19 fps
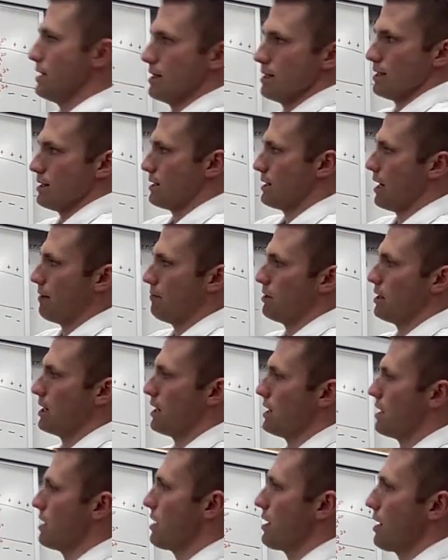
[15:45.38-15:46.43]
Same thing
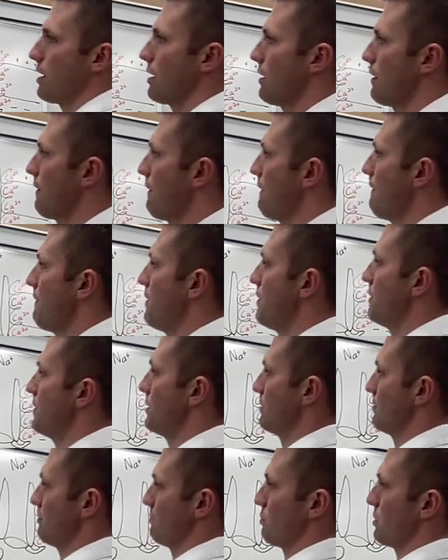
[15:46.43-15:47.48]
here.
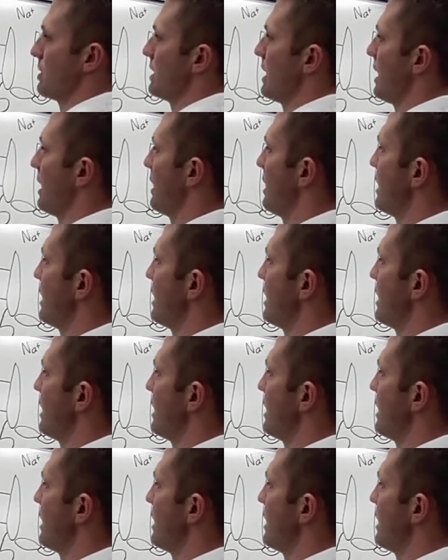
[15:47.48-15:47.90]
Pretend